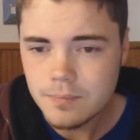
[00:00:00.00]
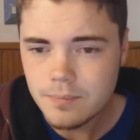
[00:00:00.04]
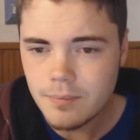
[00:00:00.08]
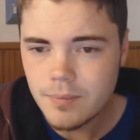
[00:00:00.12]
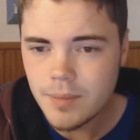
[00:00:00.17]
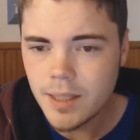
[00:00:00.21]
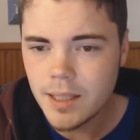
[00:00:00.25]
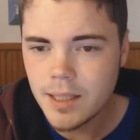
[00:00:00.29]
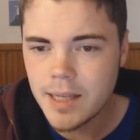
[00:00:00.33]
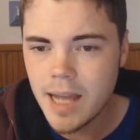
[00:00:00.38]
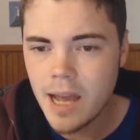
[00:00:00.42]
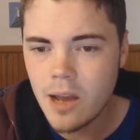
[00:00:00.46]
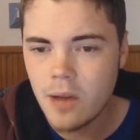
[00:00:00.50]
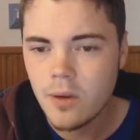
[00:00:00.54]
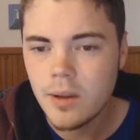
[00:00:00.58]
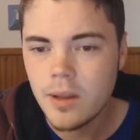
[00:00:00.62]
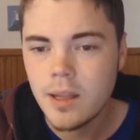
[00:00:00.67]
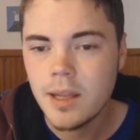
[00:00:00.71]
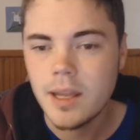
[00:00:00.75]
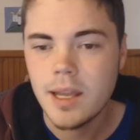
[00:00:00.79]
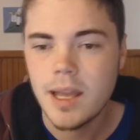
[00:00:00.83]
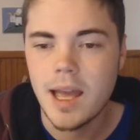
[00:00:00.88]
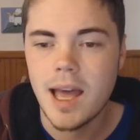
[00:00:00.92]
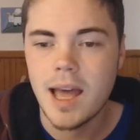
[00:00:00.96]
Now,
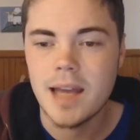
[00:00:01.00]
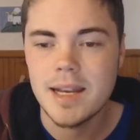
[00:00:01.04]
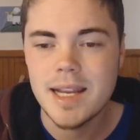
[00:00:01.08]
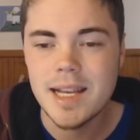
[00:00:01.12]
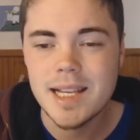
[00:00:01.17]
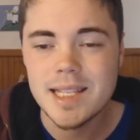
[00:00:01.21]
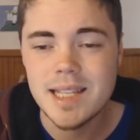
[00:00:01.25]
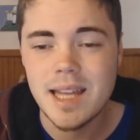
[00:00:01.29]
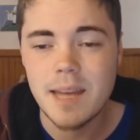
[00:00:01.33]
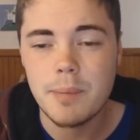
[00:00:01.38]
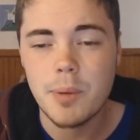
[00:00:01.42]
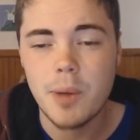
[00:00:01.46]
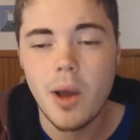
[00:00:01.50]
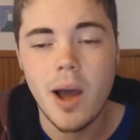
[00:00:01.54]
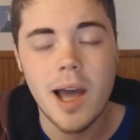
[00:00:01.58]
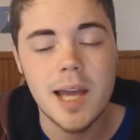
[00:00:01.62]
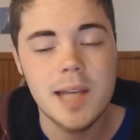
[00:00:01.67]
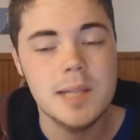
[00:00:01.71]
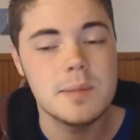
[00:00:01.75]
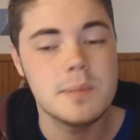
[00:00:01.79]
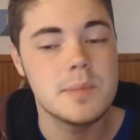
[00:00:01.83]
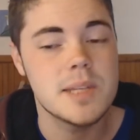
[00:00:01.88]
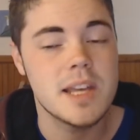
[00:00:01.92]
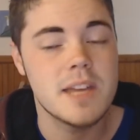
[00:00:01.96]
next up,
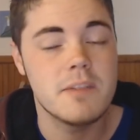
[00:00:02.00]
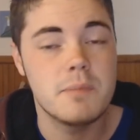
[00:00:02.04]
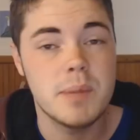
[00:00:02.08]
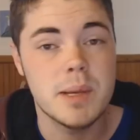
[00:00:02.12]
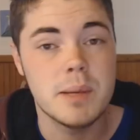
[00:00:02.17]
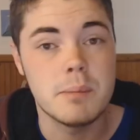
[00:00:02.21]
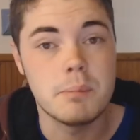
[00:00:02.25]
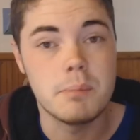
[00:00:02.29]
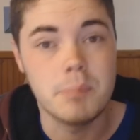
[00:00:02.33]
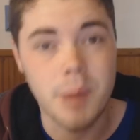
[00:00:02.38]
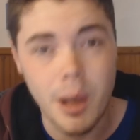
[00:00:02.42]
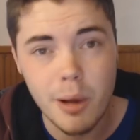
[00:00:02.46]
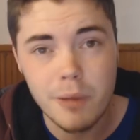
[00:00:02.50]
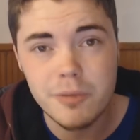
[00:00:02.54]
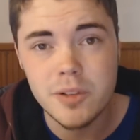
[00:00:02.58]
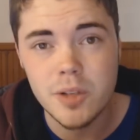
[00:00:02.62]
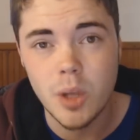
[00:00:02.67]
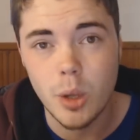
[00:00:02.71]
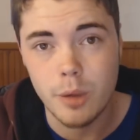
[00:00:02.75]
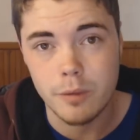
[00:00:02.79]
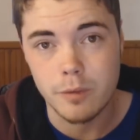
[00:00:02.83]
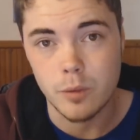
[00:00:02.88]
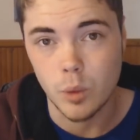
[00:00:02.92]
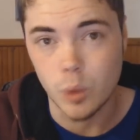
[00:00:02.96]
items have been buffed
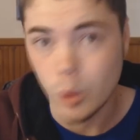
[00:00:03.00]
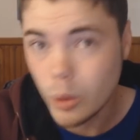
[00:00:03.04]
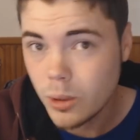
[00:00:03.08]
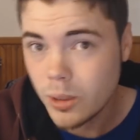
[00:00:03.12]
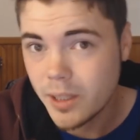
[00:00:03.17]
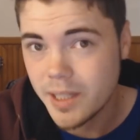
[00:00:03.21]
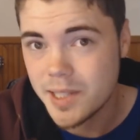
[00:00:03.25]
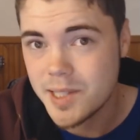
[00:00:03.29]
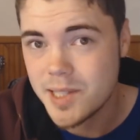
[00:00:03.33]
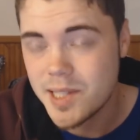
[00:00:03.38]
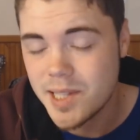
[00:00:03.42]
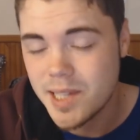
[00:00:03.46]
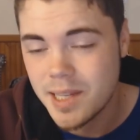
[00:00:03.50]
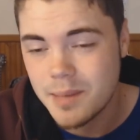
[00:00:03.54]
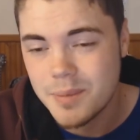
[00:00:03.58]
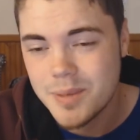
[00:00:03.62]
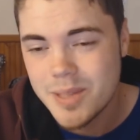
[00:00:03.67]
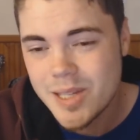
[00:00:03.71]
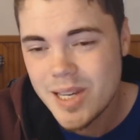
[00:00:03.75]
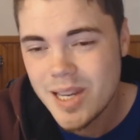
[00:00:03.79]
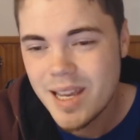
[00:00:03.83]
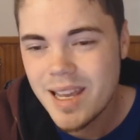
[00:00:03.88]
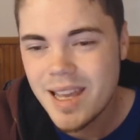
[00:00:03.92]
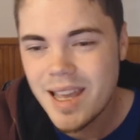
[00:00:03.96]
overall, it
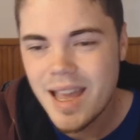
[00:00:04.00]
seems.